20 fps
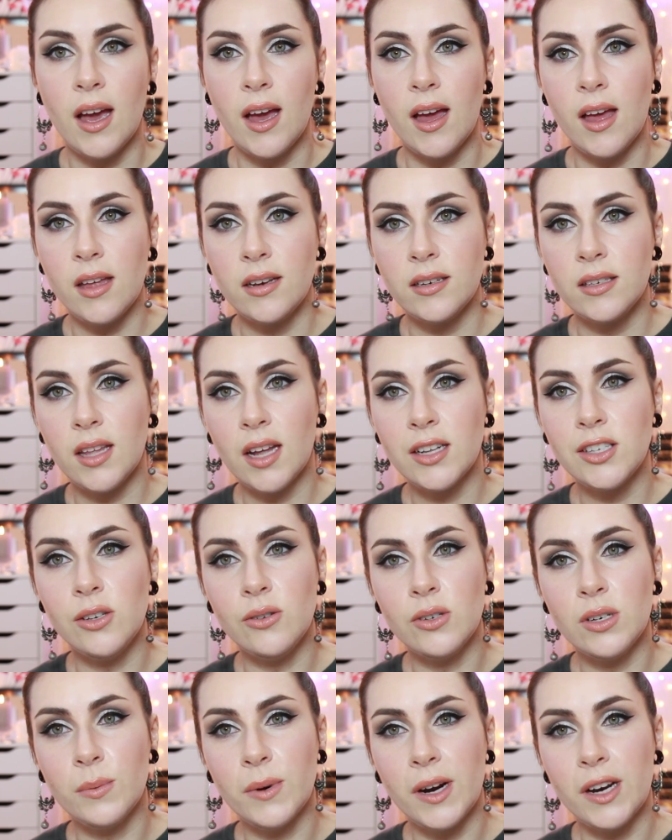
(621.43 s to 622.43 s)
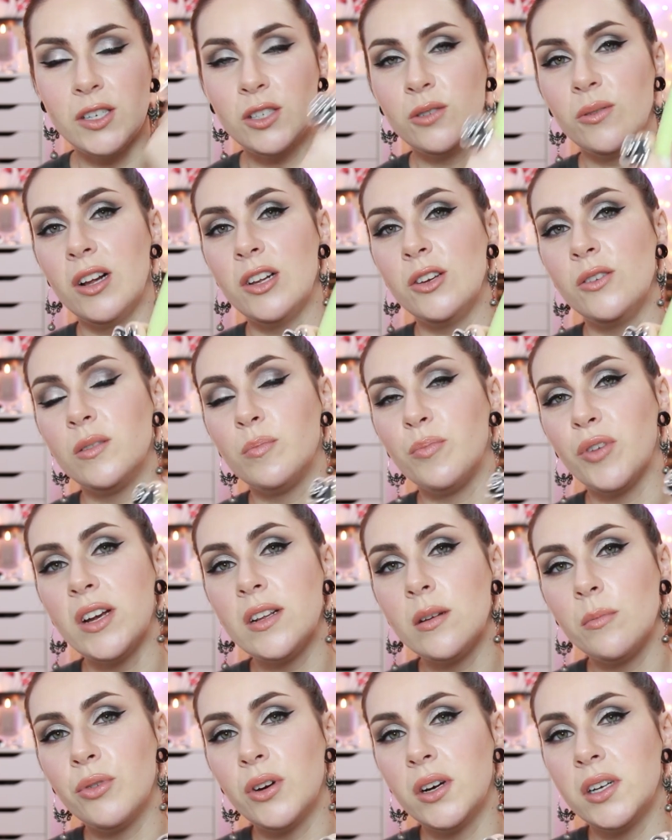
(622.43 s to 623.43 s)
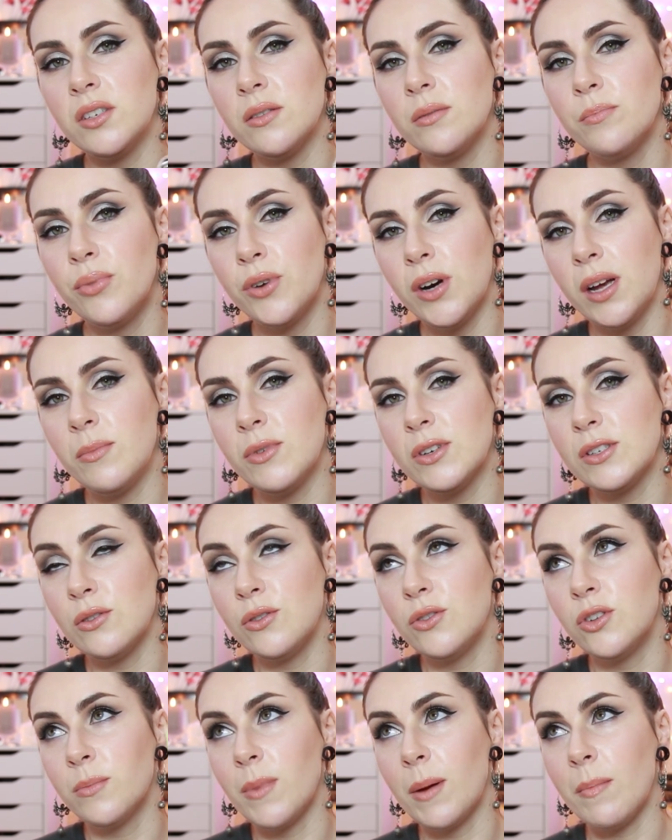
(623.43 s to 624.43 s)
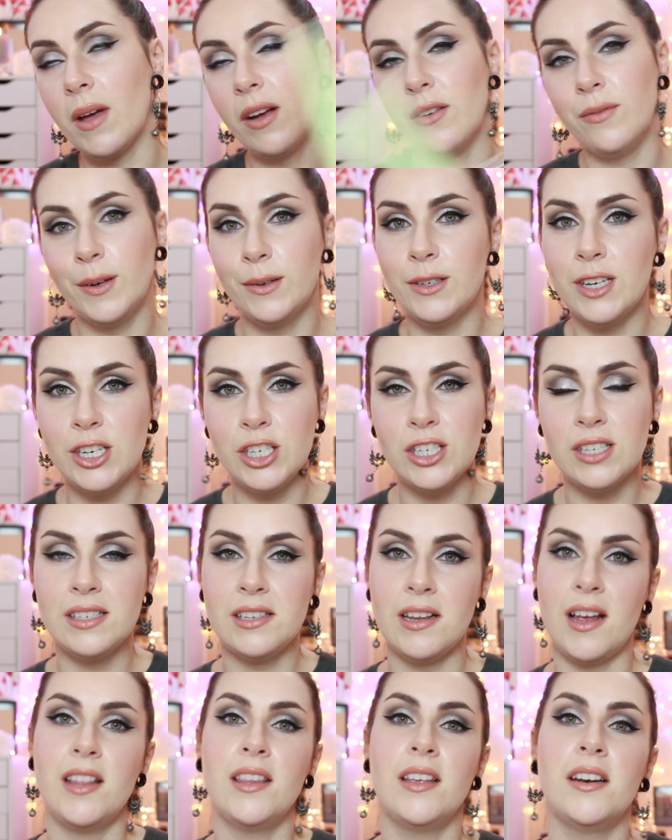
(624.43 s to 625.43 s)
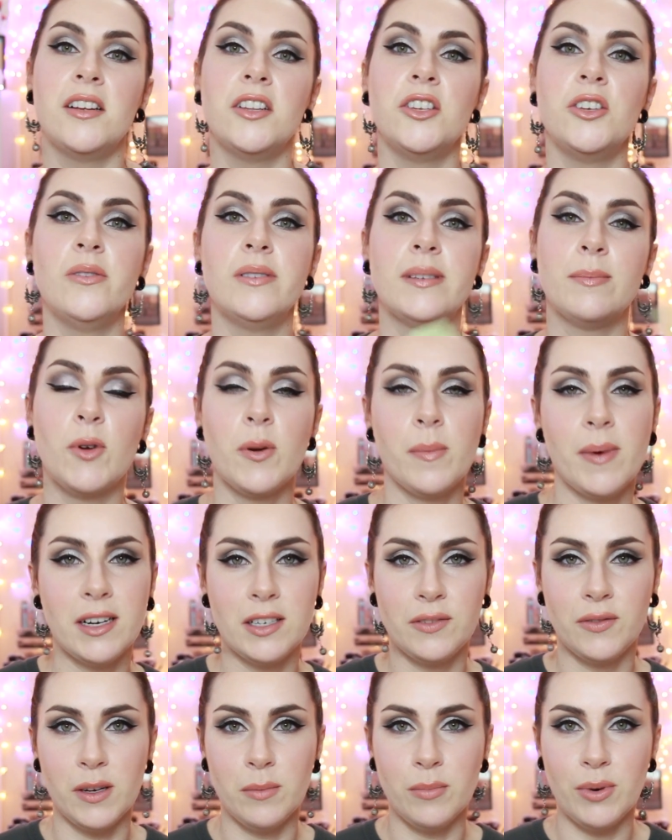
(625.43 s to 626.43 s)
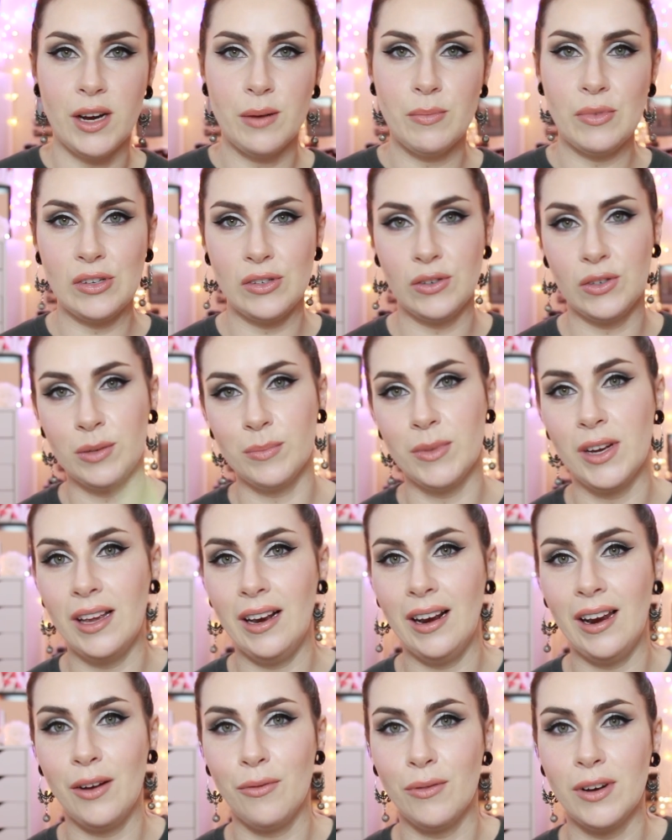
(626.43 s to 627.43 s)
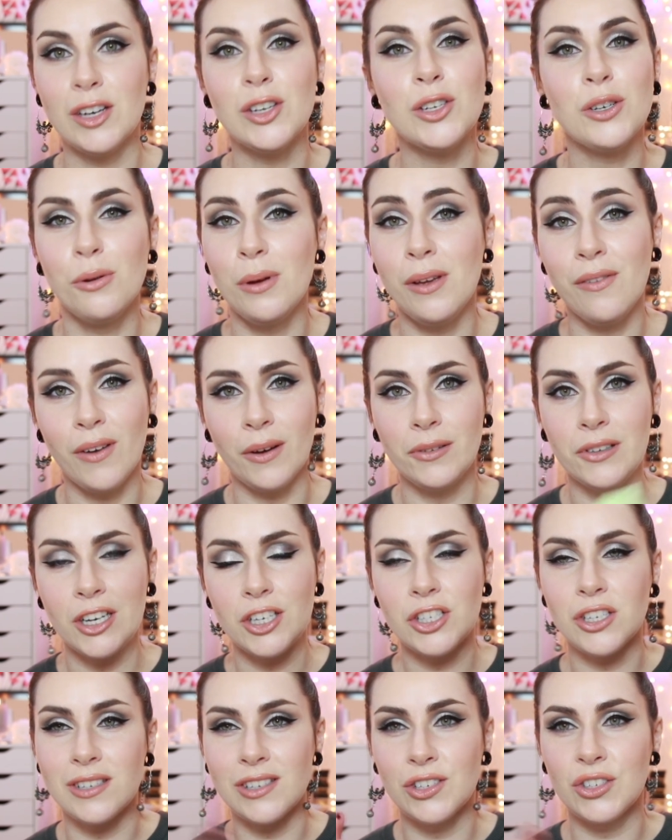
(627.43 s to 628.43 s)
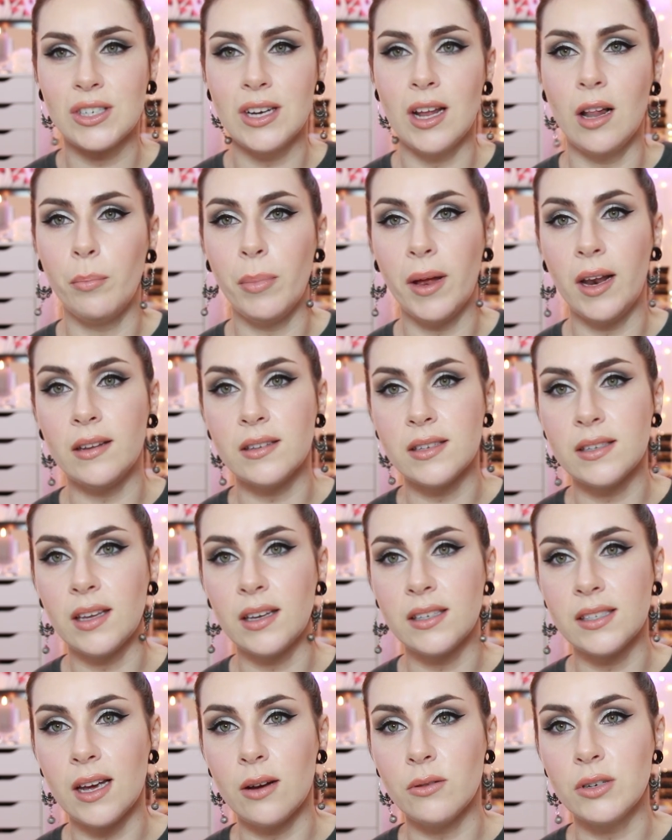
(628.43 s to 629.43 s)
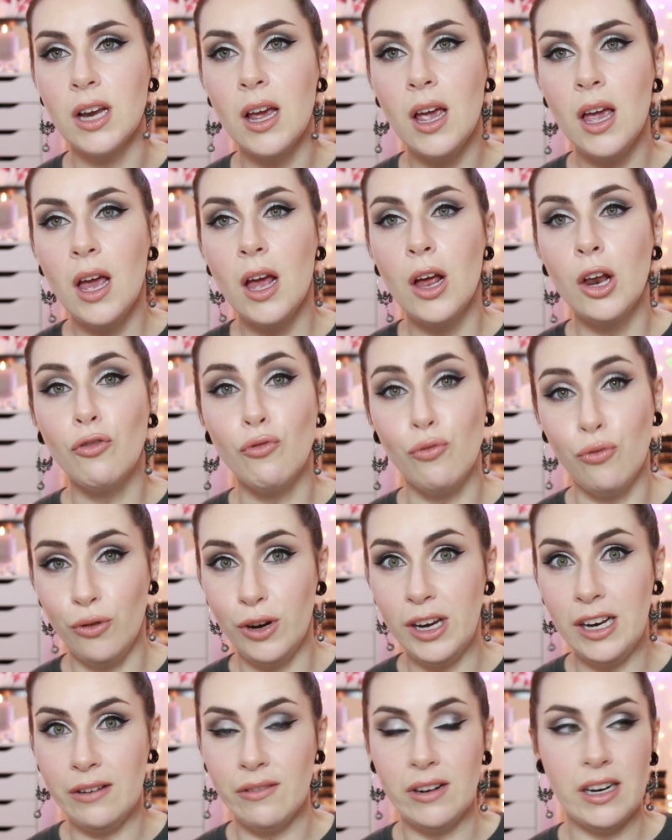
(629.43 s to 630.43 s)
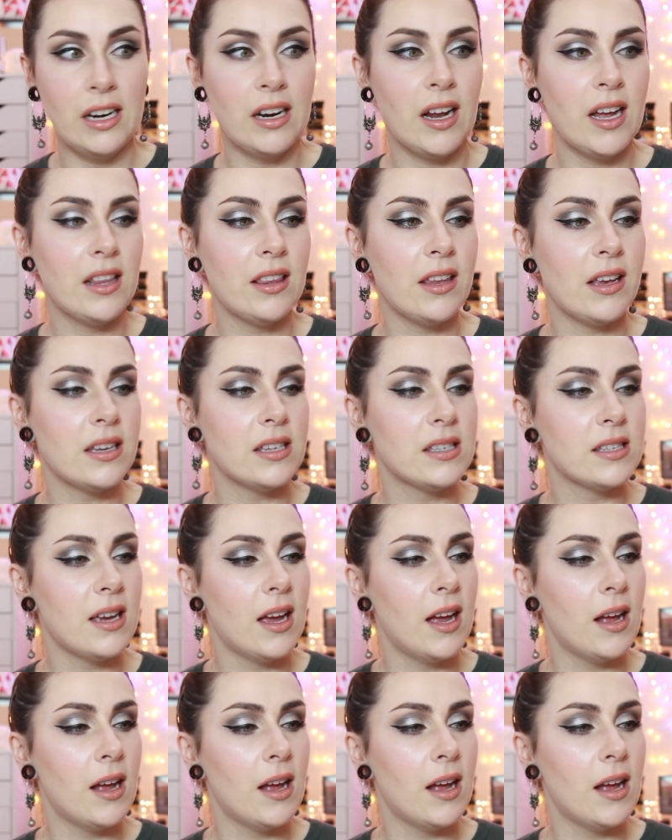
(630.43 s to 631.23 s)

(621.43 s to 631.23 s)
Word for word: And that's usually what I do. I'll use brightening prim primers under my matte foundations, and then I'll use more matte fine primers under my like really dewy foundations, just to help balance things out. Really, really like this.